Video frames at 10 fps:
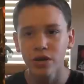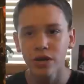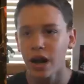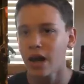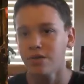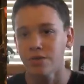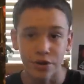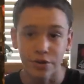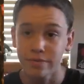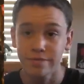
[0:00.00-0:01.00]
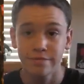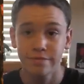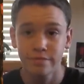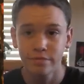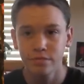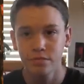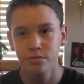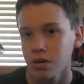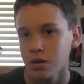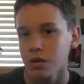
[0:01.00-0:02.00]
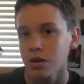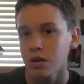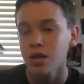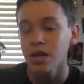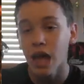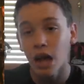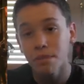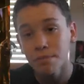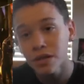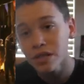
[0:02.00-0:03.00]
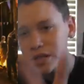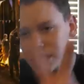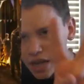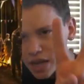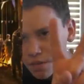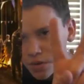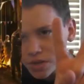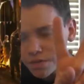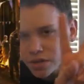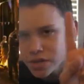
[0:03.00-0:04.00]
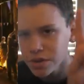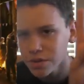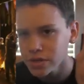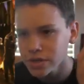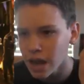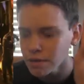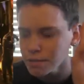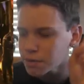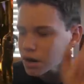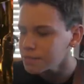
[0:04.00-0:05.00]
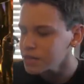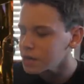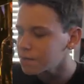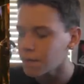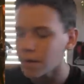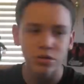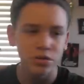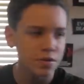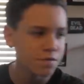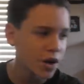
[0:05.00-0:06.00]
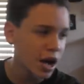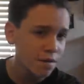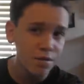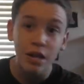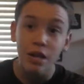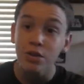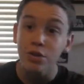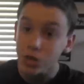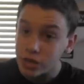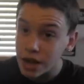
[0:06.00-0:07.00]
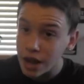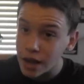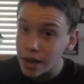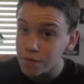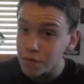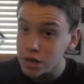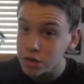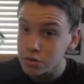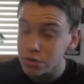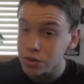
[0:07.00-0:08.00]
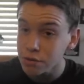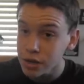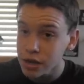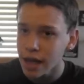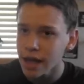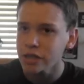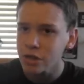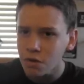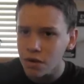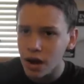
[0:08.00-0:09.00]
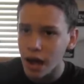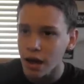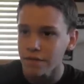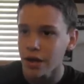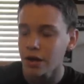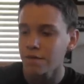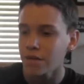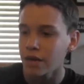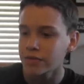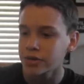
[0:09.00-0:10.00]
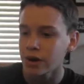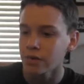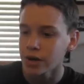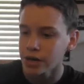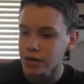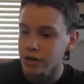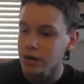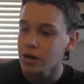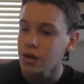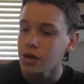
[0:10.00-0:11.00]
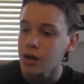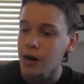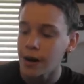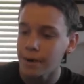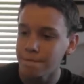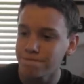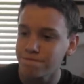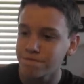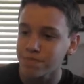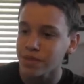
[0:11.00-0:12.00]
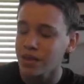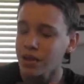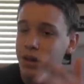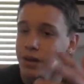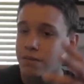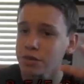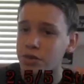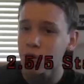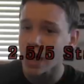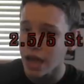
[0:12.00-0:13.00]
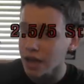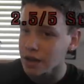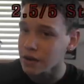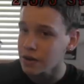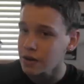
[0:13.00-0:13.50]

did. I don't know. Yeah, but being the second worst of this series, I would probably give Wrong Turn 5, just like I gave Wrong Turn 3, a 2.5 out of 5-star rating. It was okay.